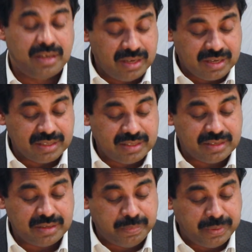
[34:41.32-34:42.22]
Look at
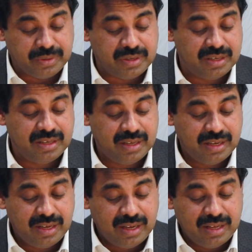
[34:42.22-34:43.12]
the rebuke.
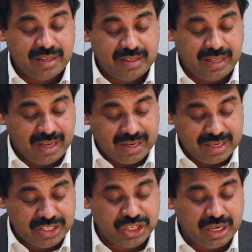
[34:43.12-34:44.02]
They are
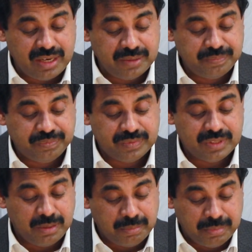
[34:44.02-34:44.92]
wretched,
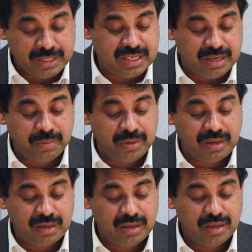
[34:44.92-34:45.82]

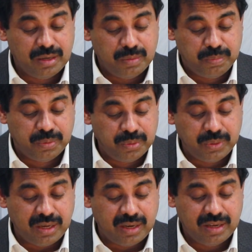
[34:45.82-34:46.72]
miserable,
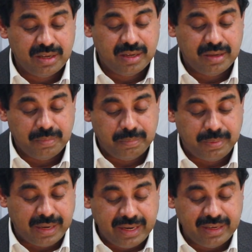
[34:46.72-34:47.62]
poor,
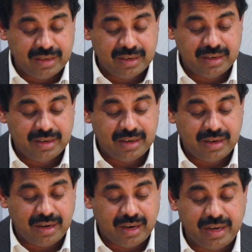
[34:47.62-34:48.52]
blind
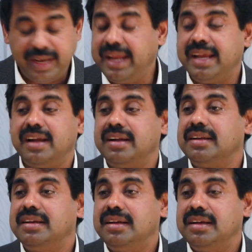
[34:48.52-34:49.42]
and naked.
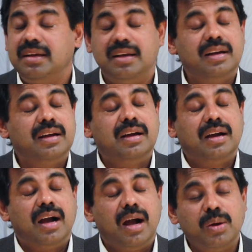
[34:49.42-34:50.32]

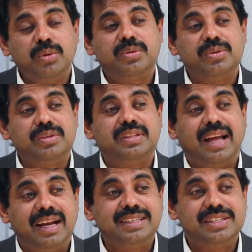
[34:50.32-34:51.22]
How could
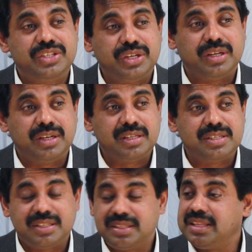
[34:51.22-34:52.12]
that
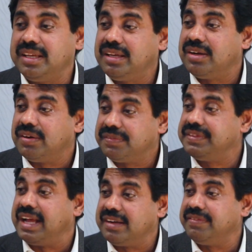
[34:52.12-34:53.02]
church think of
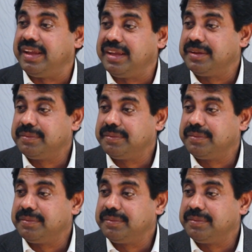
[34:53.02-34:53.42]
that way?